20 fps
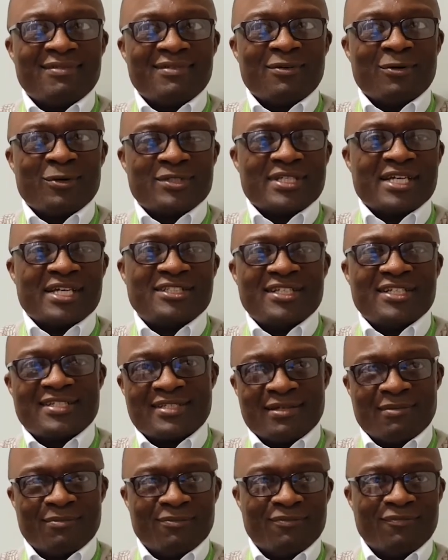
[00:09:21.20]
or suggest
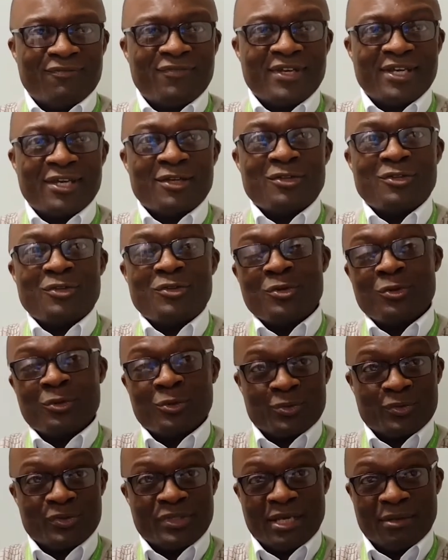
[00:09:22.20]
something
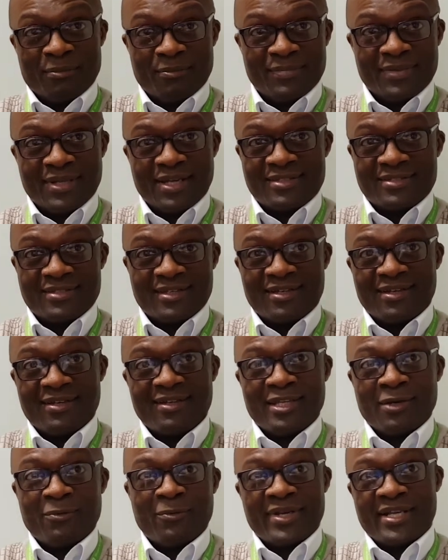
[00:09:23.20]
new to them, that
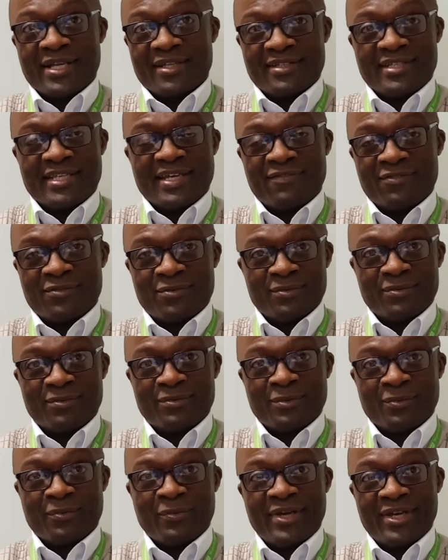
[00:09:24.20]
the way that they have
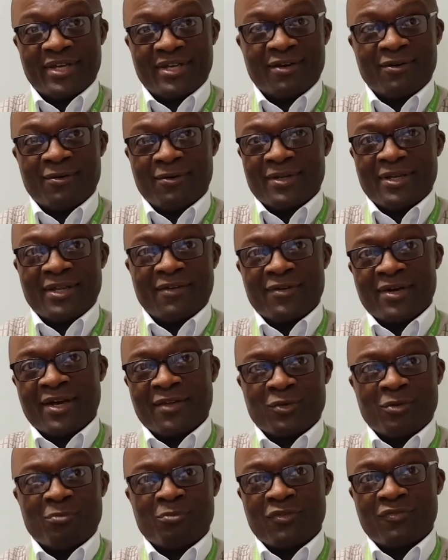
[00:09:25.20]
to work or they
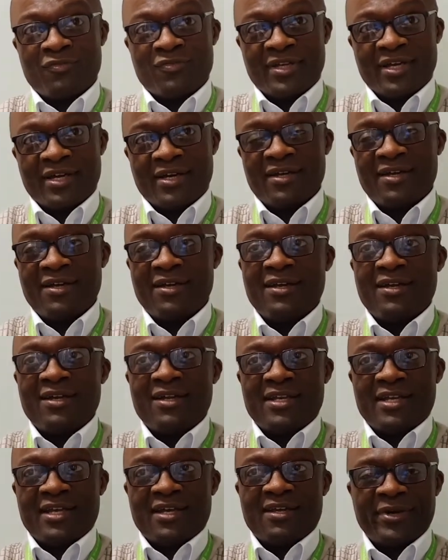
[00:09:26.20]
have to improve
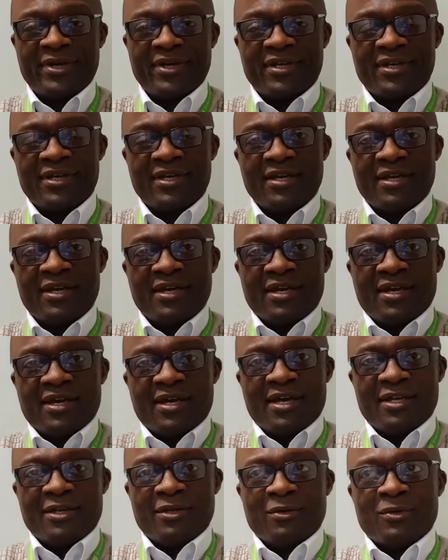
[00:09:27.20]
their work.
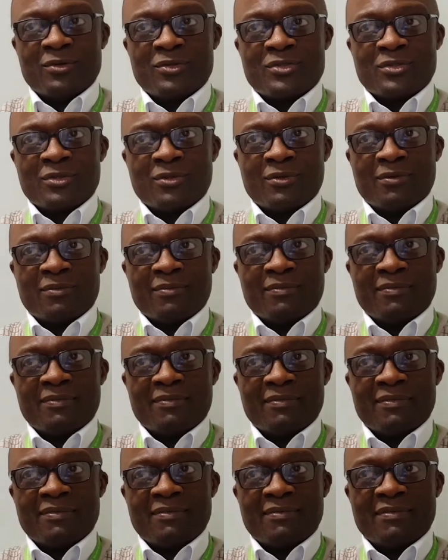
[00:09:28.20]
And also
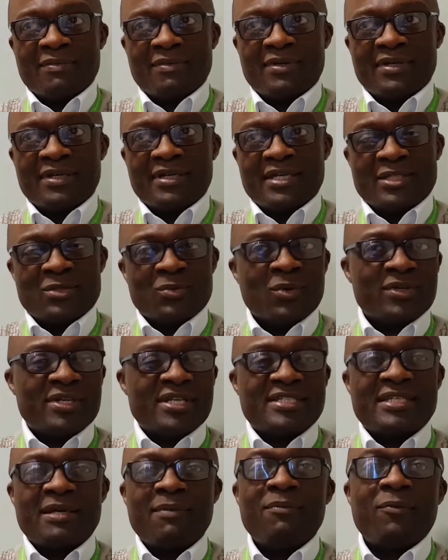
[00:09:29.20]
it works
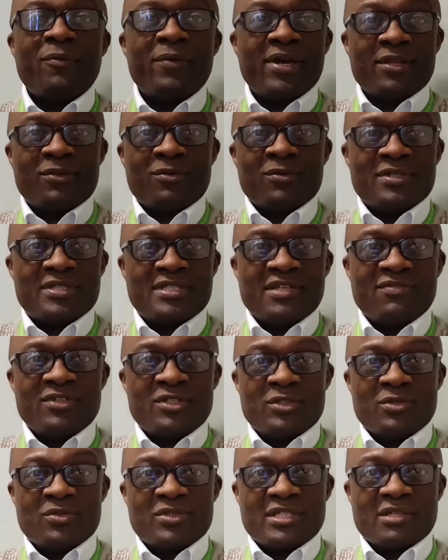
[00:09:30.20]
the same way to the
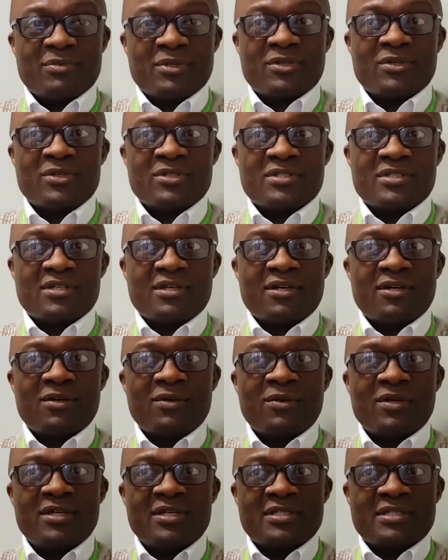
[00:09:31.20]
service user, because
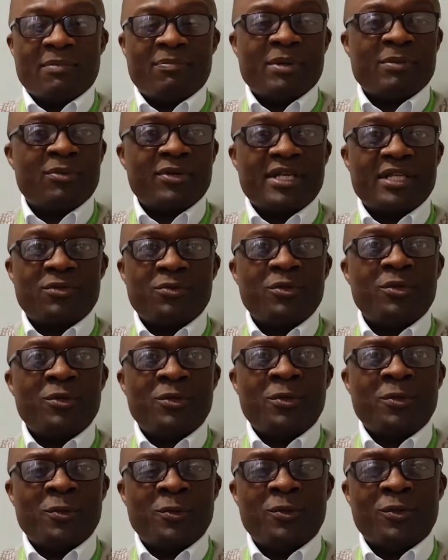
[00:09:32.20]
it's the people that
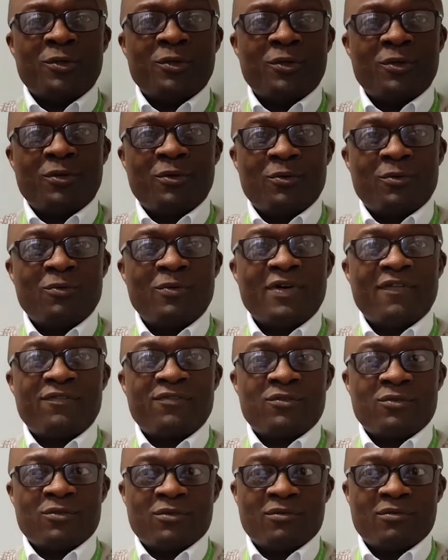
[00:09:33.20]
you don't know. You
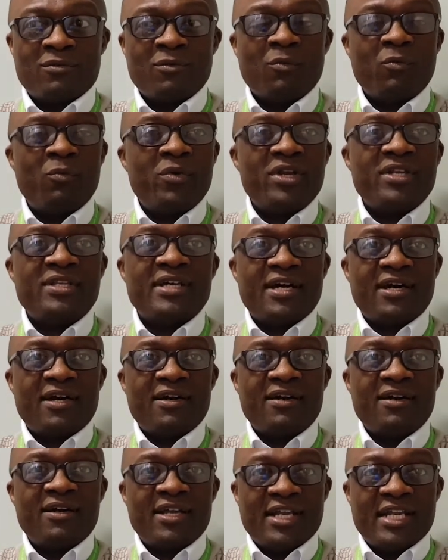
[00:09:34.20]
have to build
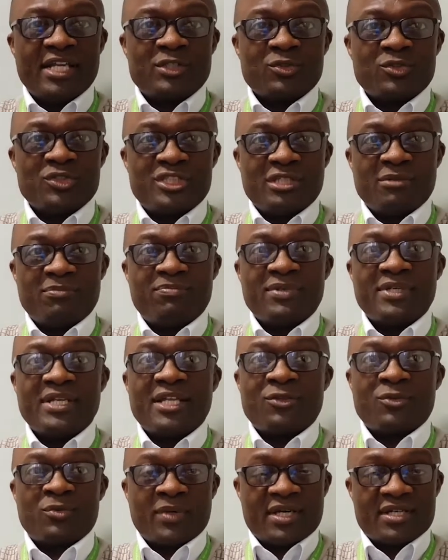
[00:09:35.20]
that relationship,
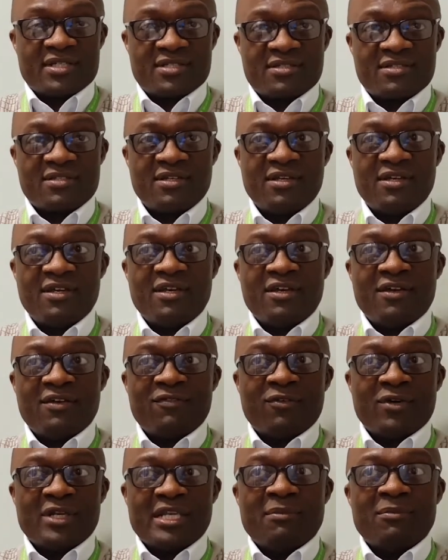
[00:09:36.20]
that trust,
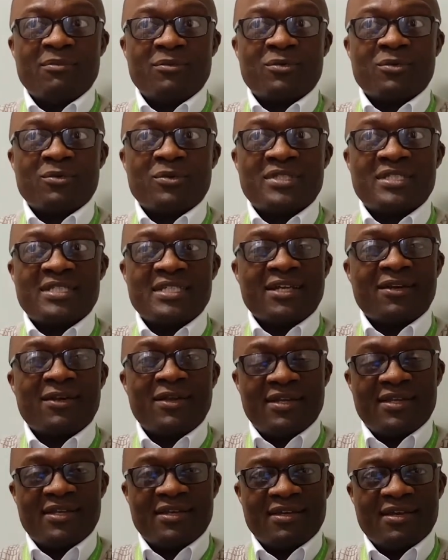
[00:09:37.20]
for them to see
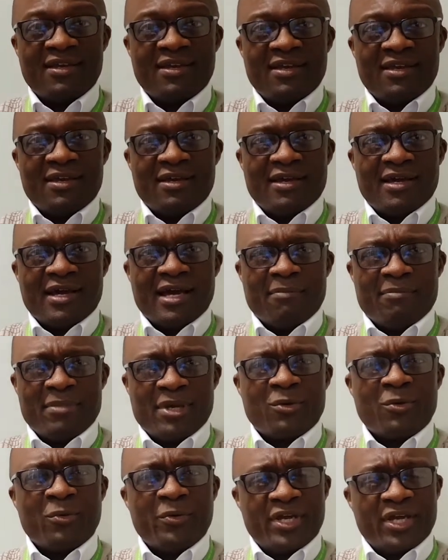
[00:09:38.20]
really, am
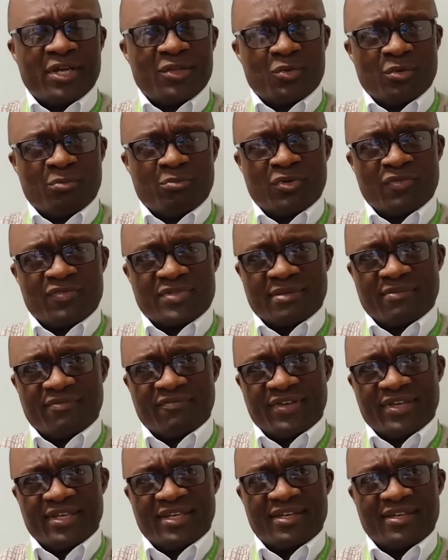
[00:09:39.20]
I going to improve
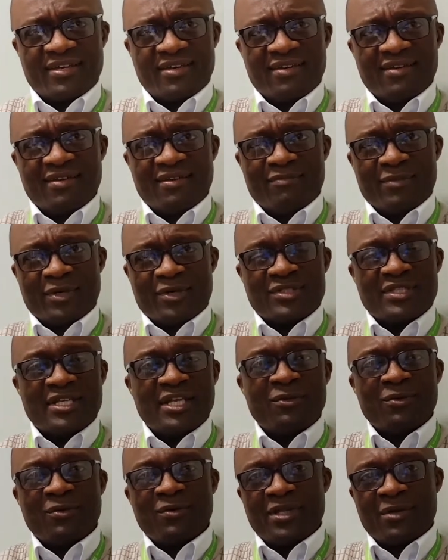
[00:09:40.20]
something? Because
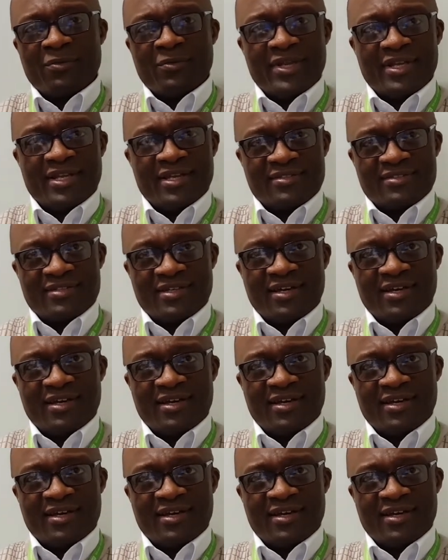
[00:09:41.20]
they know the way that